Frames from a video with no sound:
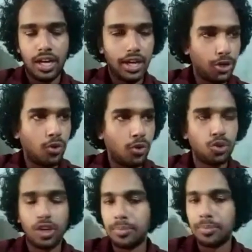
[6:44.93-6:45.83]
I know
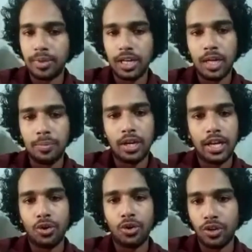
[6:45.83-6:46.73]
how to keep them calm.
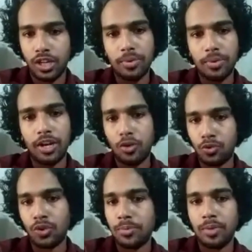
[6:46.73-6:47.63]
I know how
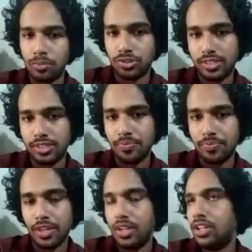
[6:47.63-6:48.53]
to keep them composed.
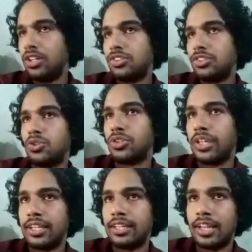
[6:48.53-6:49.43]
So
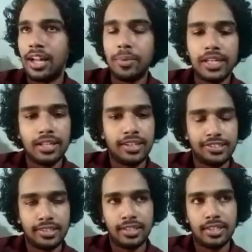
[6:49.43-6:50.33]
they tell me that
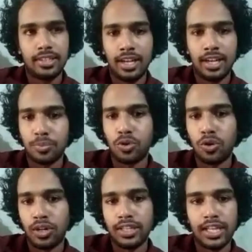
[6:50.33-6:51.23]
that's a leadership
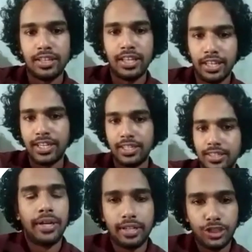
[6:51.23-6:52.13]
quality that they need.
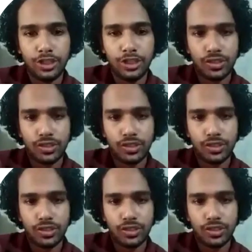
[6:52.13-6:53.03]
In civil engineering,
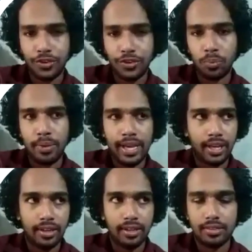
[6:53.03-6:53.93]
I have no
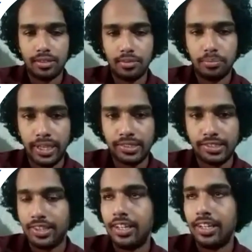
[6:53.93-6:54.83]
banking base.
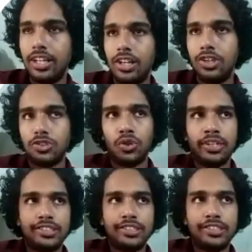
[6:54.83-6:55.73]
So
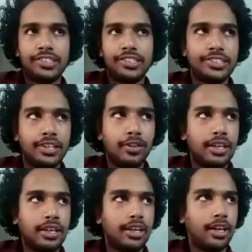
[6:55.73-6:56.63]
it's easy
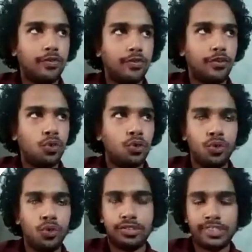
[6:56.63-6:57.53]
if you
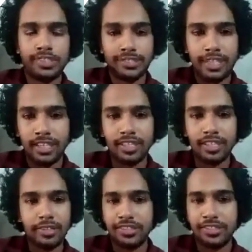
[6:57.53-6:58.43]
start studying the Big
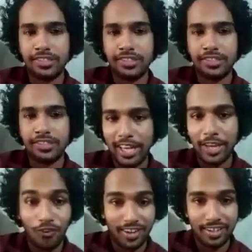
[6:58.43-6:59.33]
C course from day one.